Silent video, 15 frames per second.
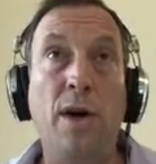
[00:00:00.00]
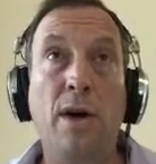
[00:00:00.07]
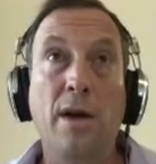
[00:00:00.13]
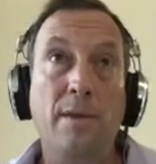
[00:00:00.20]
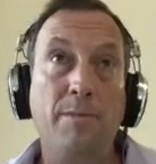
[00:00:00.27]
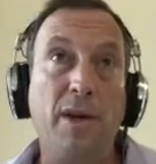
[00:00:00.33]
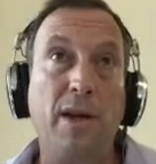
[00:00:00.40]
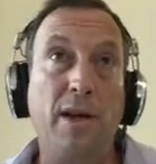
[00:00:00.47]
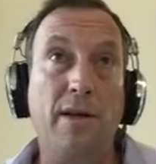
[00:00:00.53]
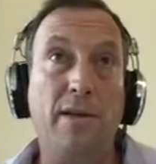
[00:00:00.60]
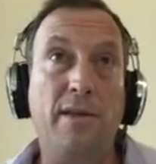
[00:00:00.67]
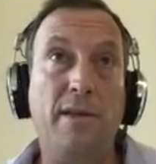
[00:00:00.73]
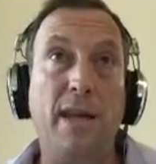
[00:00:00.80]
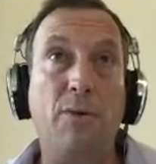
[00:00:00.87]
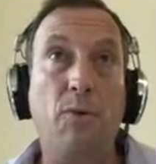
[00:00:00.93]
because
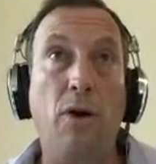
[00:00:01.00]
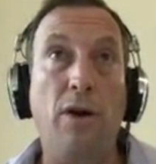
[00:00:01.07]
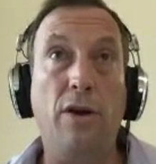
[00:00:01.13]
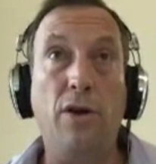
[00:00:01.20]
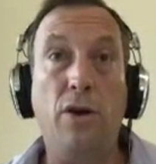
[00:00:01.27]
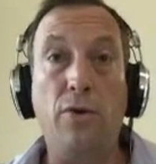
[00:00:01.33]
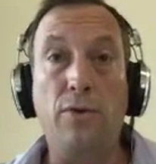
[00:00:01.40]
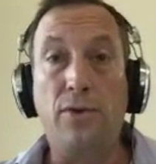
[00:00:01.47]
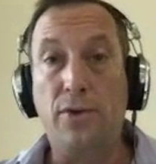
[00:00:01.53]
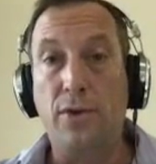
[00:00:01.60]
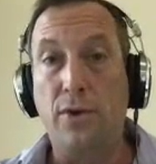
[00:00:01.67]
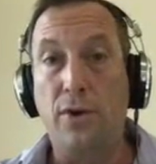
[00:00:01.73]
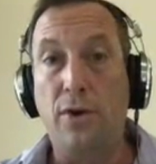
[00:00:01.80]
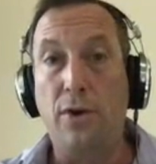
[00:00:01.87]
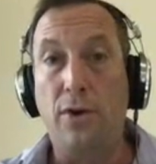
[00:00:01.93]
they want to know
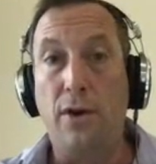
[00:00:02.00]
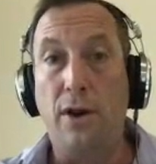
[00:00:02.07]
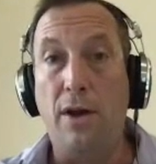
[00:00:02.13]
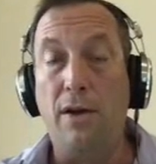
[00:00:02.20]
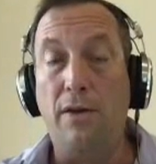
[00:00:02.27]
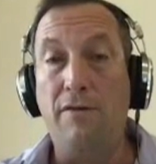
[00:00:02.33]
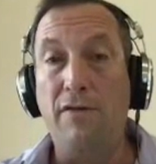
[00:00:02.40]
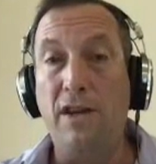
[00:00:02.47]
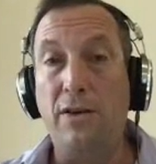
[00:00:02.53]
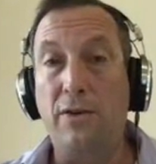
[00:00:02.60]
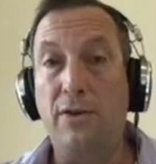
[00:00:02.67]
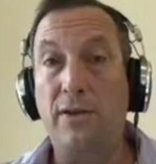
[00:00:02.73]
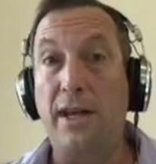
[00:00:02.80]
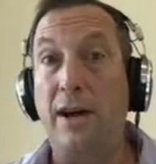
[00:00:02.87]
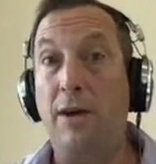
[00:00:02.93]
certain
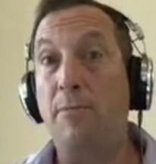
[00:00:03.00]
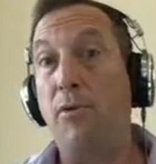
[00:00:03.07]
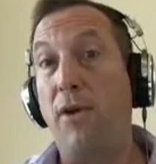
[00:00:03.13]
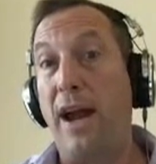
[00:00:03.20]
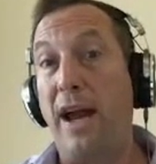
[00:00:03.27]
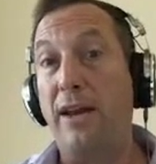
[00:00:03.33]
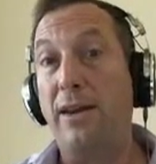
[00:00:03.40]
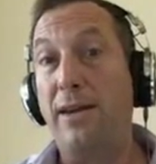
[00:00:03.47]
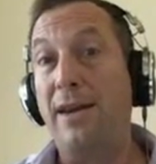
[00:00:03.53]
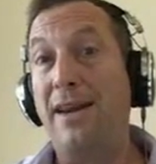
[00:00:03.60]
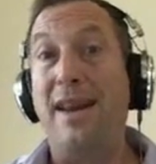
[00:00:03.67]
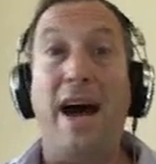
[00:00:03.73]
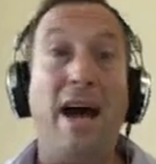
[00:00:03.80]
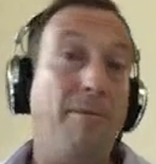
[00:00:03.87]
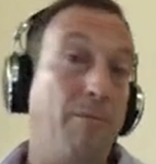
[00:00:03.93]
vehicles that are branded and
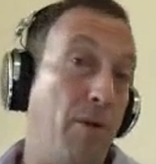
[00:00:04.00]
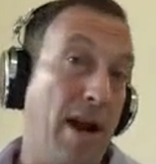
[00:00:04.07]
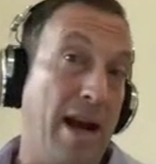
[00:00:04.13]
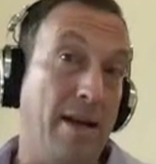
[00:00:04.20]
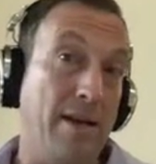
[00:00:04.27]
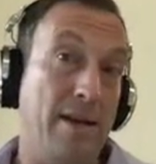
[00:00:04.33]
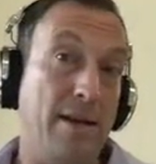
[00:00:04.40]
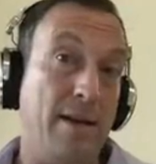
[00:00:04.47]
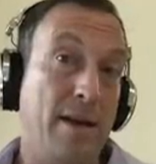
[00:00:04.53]
non-branded.